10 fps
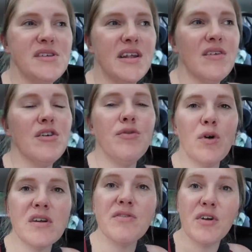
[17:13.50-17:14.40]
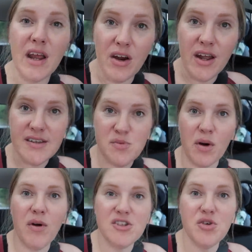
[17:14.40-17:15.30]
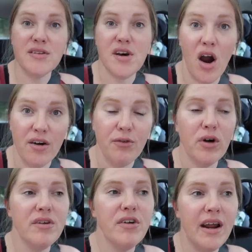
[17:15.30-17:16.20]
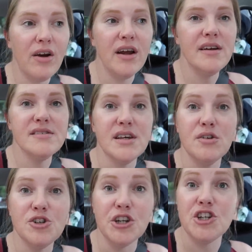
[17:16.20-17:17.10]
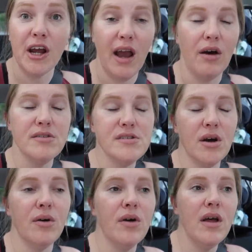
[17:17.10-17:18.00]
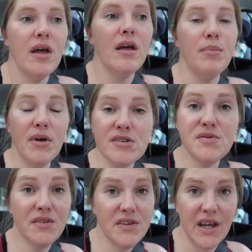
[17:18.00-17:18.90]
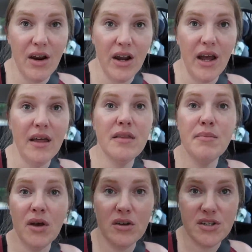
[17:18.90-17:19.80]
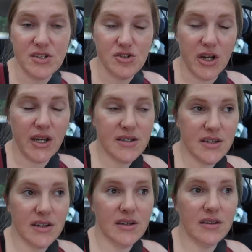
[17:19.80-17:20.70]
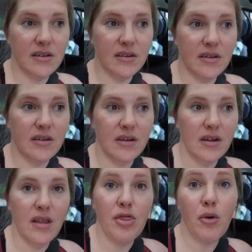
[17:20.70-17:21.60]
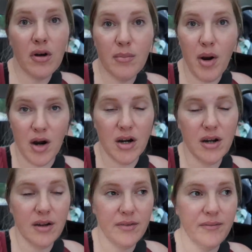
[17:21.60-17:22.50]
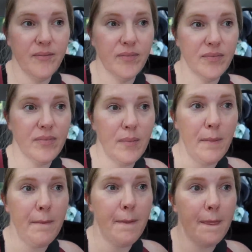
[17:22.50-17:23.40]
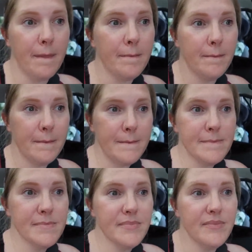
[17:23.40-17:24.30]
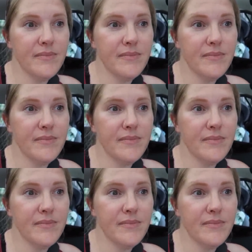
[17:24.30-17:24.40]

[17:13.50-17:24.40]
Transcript: he's gonna give you four different areas where restaurants are, four different areas that you should check out. So Mills fifty area, the Milk District. Thornton Park. Thornton Park. And uh,